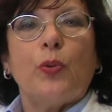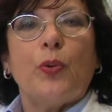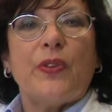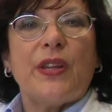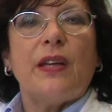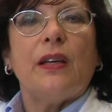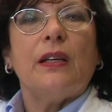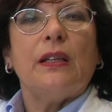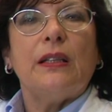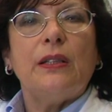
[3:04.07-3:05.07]
to the
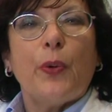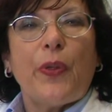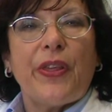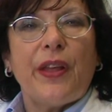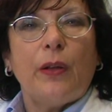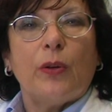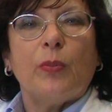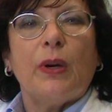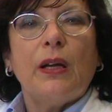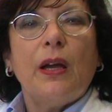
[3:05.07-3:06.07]

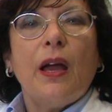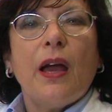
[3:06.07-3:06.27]
endothelium